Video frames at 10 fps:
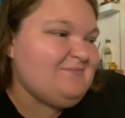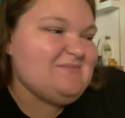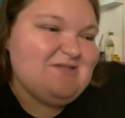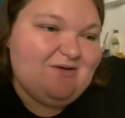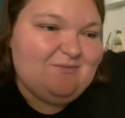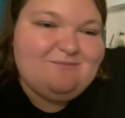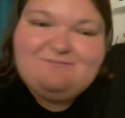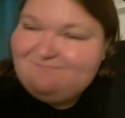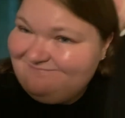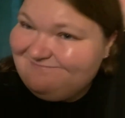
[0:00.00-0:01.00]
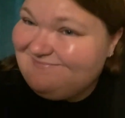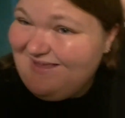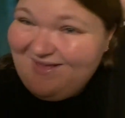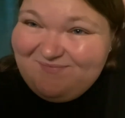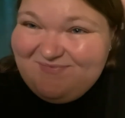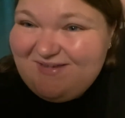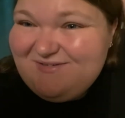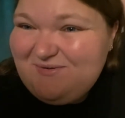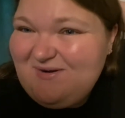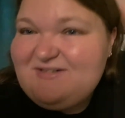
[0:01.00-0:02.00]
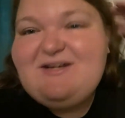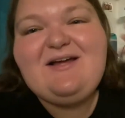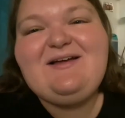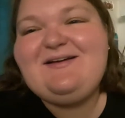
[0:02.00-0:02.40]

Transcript: so yeah, thanks for watching.